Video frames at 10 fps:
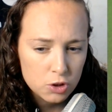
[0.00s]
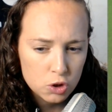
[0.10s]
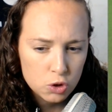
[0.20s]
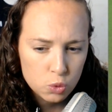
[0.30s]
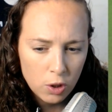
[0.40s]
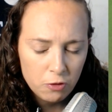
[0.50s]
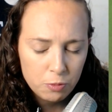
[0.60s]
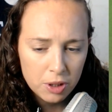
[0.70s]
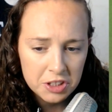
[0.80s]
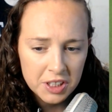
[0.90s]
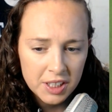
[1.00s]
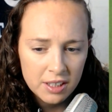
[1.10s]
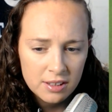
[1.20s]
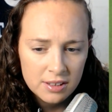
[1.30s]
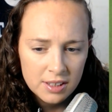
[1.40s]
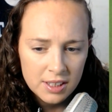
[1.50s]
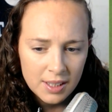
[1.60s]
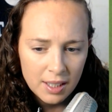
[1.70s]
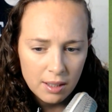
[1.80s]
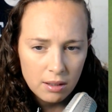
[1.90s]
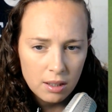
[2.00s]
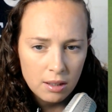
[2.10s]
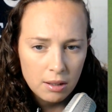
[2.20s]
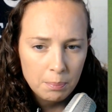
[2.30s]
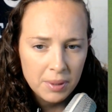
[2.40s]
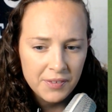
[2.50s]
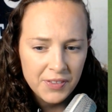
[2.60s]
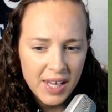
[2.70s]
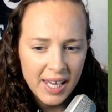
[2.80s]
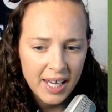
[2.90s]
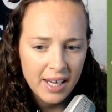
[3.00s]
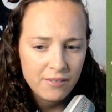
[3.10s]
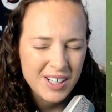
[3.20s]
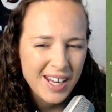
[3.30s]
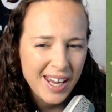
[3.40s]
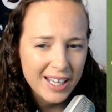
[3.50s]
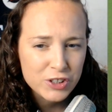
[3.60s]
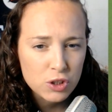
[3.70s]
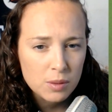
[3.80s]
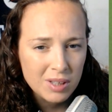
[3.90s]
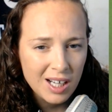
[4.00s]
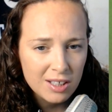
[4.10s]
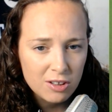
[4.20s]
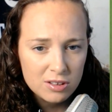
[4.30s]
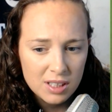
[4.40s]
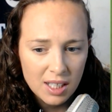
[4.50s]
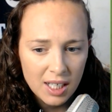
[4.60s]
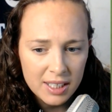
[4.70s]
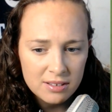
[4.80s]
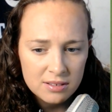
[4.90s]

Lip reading: 12 personnel, but they have an extra blocker on the line.